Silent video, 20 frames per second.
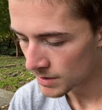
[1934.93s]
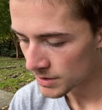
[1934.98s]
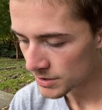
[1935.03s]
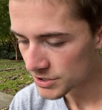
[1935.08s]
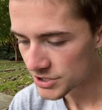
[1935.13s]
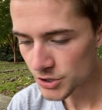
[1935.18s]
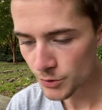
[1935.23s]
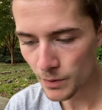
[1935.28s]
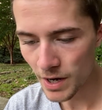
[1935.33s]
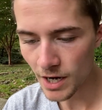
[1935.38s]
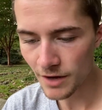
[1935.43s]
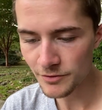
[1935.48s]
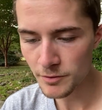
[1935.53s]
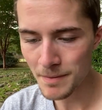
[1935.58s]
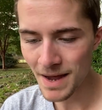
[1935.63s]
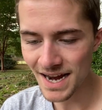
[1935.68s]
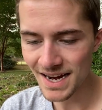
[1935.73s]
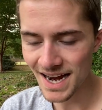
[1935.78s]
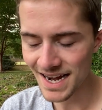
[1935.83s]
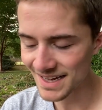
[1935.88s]
So right off the
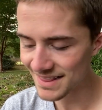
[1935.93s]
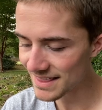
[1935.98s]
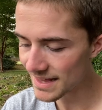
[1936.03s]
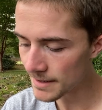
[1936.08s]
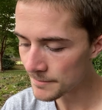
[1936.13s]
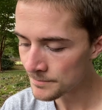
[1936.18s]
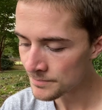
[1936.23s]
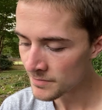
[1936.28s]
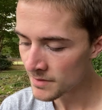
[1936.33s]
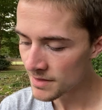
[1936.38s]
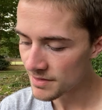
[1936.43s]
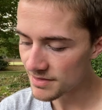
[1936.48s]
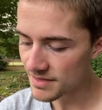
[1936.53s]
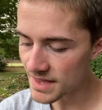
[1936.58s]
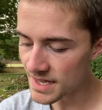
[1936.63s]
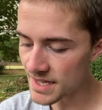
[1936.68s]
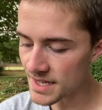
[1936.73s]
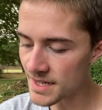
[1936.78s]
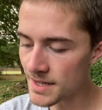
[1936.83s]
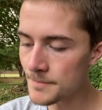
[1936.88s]
bat kind of thing,
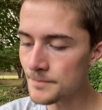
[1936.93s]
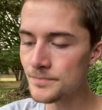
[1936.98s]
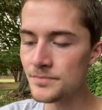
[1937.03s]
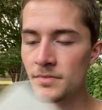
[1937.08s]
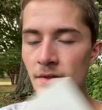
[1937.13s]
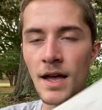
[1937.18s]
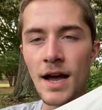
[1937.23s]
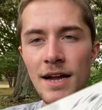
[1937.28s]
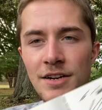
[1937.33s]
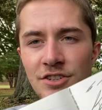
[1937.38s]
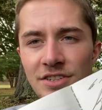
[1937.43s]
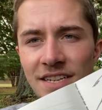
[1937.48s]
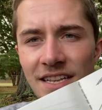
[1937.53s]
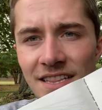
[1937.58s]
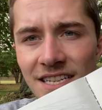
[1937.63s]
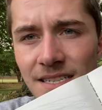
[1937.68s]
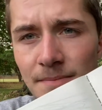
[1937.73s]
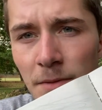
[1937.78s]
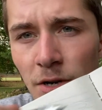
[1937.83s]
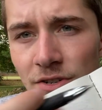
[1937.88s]
I just did
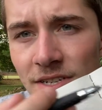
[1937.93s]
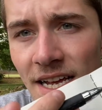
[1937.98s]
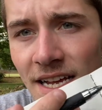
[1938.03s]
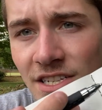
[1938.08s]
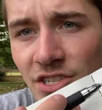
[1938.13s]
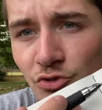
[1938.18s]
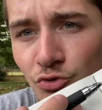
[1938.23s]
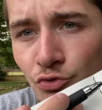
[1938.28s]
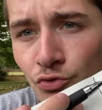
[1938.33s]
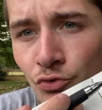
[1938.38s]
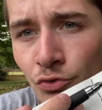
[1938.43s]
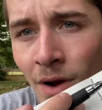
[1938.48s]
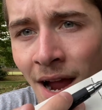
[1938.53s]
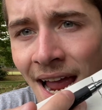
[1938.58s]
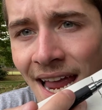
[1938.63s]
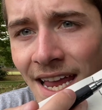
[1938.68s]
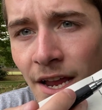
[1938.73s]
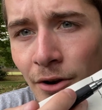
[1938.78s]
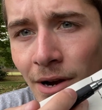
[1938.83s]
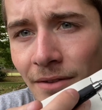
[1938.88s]
the smear test
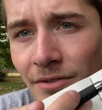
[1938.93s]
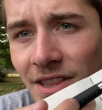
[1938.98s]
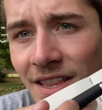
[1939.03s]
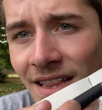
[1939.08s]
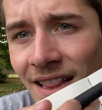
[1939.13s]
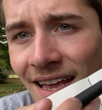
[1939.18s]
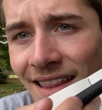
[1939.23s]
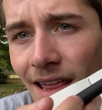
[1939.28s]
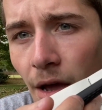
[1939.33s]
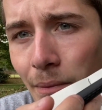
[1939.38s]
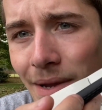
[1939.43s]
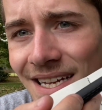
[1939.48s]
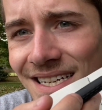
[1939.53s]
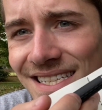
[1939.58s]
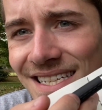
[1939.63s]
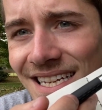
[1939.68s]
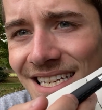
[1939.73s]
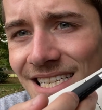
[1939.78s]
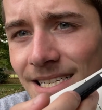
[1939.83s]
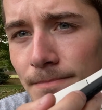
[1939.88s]
right here and everything like that. We can
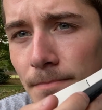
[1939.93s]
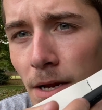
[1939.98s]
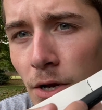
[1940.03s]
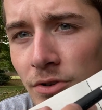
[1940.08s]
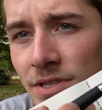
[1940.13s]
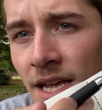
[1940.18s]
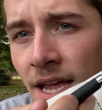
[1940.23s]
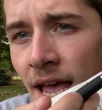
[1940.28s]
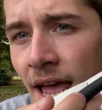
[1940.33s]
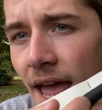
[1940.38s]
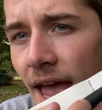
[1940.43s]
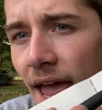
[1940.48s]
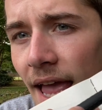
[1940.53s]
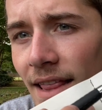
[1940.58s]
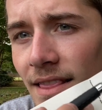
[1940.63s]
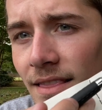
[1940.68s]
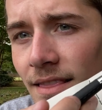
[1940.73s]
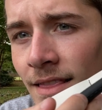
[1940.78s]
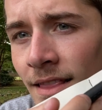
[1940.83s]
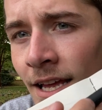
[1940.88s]
see it smears
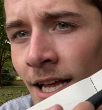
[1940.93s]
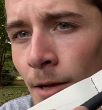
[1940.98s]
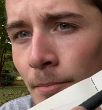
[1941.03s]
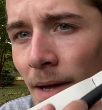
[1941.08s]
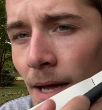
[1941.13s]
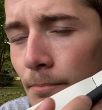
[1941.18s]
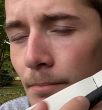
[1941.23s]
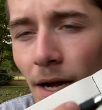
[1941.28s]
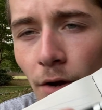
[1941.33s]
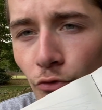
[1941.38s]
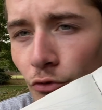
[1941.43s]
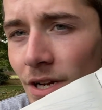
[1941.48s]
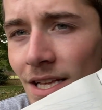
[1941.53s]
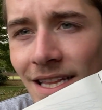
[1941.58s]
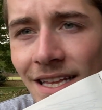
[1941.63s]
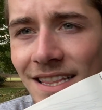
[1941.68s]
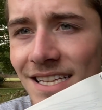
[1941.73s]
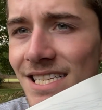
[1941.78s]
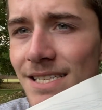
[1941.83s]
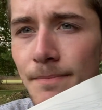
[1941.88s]
a little bit, but
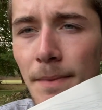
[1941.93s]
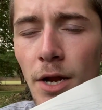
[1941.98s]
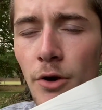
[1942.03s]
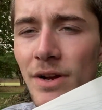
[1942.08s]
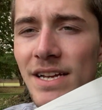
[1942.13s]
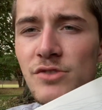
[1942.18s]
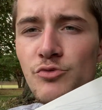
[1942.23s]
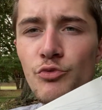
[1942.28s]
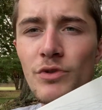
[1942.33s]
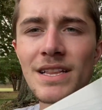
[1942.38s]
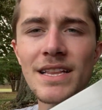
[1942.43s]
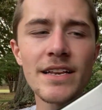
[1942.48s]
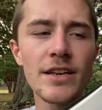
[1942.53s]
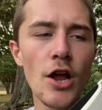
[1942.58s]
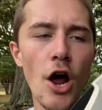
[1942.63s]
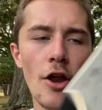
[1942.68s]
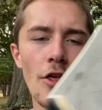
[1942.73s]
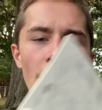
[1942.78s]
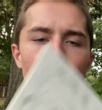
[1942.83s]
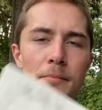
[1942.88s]
really the smear is really
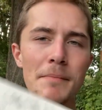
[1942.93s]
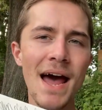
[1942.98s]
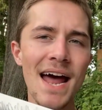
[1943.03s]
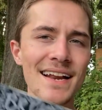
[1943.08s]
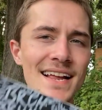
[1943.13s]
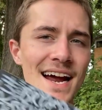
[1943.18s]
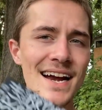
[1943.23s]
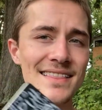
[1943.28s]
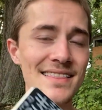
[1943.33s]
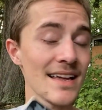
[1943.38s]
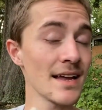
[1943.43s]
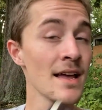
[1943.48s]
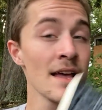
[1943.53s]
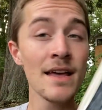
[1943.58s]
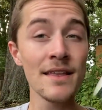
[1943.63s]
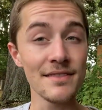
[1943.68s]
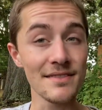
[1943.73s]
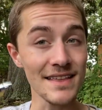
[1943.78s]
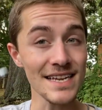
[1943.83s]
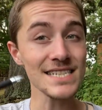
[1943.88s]
not all that bad kind of thing.
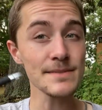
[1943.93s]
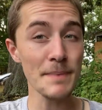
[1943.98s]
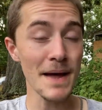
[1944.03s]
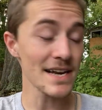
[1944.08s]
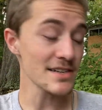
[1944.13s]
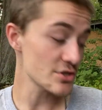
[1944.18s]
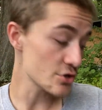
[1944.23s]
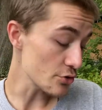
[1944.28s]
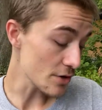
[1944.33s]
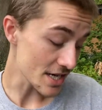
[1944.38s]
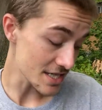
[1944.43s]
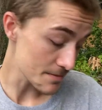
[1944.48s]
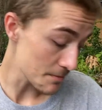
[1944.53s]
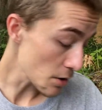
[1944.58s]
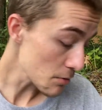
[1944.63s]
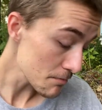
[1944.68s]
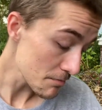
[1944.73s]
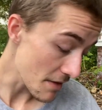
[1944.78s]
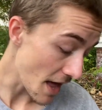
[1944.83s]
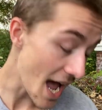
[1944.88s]
These pens do not
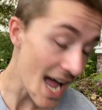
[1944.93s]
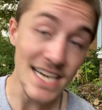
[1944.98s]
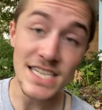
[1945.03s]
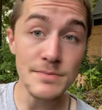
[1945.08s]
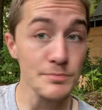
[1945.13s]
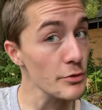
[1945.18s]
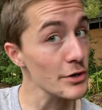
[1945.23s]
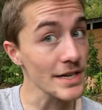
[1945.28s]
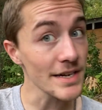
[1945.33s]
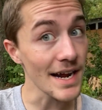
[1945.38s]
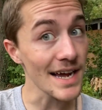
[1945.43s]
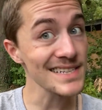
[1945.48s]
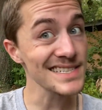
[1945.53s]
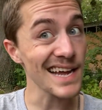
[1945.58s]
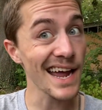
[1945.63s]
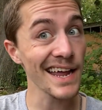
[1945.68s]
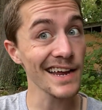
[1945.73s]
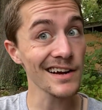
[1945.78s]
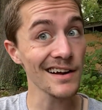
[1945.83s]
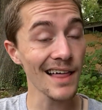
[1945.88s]
smear. That's pretty nice.
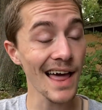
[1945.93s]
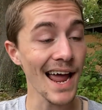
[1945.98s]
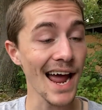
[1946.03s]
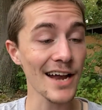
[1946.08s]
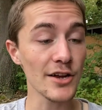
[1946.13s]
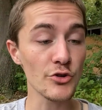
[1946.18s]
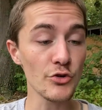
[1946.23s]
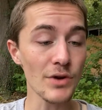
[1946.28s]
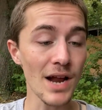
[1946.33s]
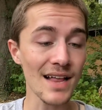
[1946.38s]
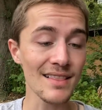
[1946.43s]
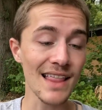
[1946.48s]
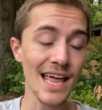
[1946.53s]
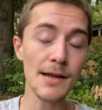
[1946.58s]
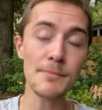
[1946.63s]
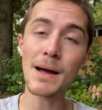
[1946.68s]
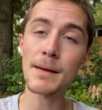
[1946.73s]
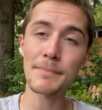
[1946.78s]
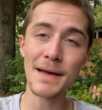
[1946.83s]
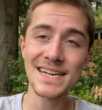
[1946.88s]
I ain't gonna lie, I do not
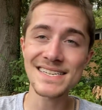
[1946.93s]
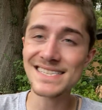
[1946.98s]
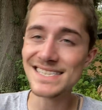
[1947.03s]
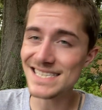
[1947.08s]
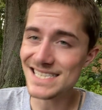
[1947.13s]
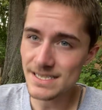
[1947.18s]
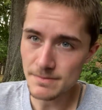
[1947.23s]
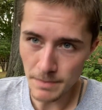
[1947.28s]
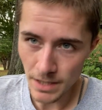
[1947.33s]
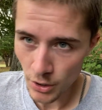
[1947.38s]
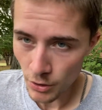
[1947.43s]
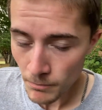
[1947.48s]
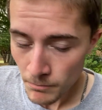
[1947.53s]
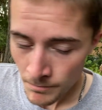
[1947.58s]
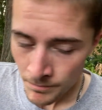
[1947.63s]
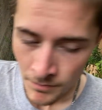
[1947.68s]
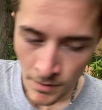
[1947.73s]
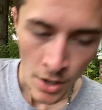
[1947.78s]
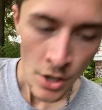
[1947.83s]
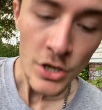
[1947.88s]
like my pens to smear.
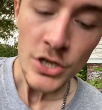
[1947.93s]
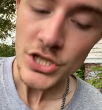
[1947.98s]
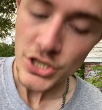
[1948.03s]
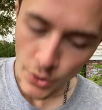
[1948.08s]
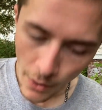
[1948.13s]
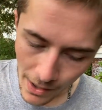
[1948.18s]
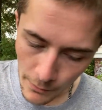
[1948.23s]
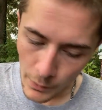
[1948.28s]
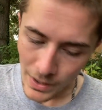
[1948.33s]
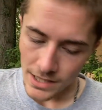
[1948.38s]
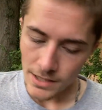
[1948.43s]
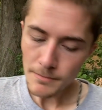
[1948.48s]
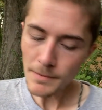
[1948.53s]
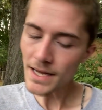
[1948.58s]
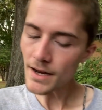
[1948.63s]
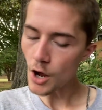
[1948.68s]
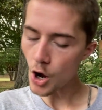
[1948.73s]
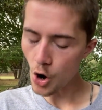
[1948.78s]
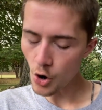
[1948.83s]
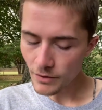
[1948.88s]
So I will
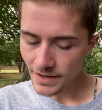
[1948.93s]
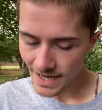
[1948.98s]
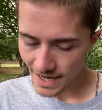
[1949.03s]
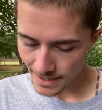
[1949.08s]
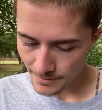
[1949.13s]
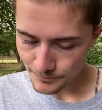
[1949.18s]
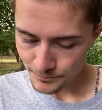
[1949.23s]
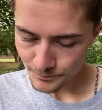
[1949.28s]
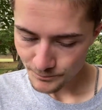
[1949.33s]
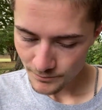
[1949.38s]
admit, okay,